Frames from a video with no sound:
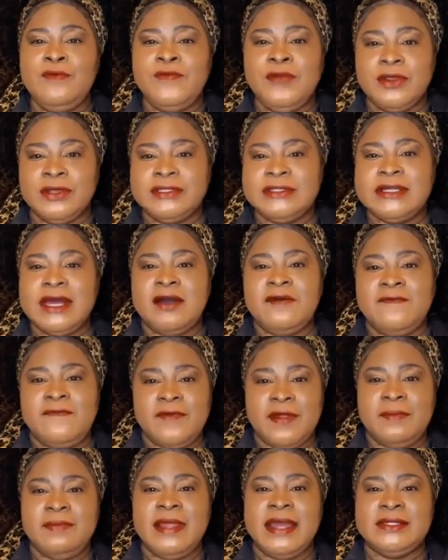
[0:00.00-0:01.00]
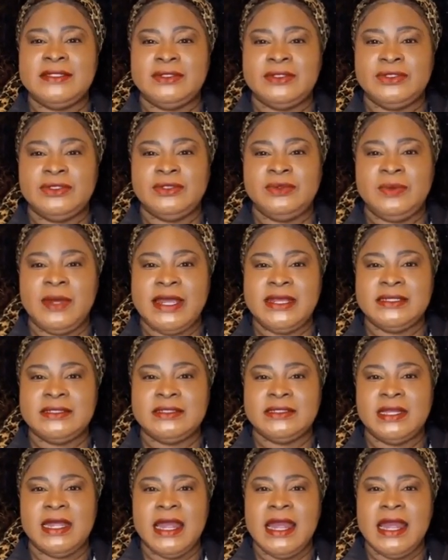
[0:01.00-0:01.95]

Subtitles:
yourself from that situation.